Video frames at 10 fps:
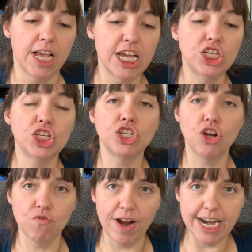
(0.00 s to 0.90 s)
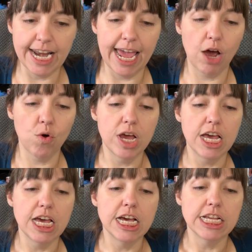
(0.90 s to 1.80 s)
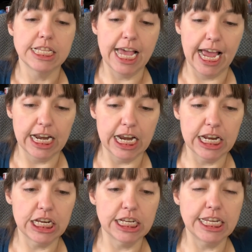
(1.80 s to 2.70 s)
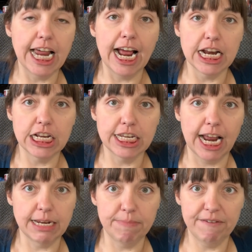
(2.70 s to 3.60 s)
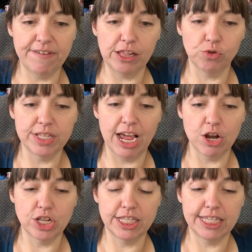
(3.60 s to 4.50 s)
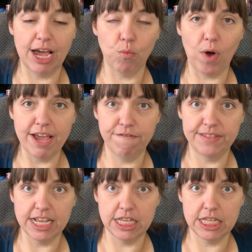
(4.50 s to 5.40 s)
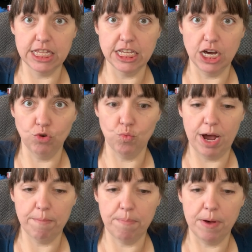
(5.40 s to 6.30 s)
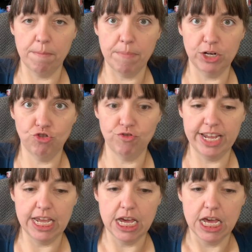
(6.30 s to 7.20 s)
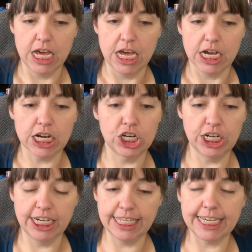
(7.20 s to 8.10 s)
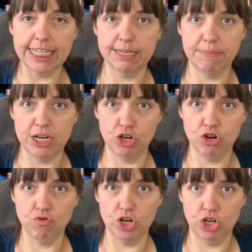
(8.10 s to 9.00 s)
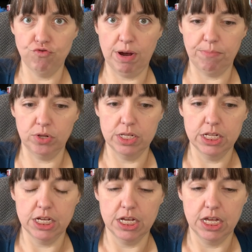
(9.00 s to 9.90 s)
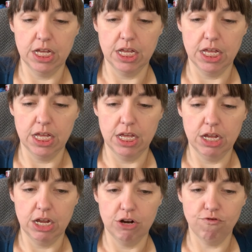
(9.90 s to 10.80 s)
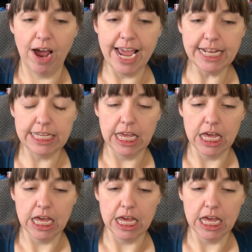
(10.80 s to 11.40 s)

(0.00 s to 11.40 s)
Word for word: He should know right now that not not to be following that that wife, that's the young wife, but Madri, because she just gets him into no good trouble, right?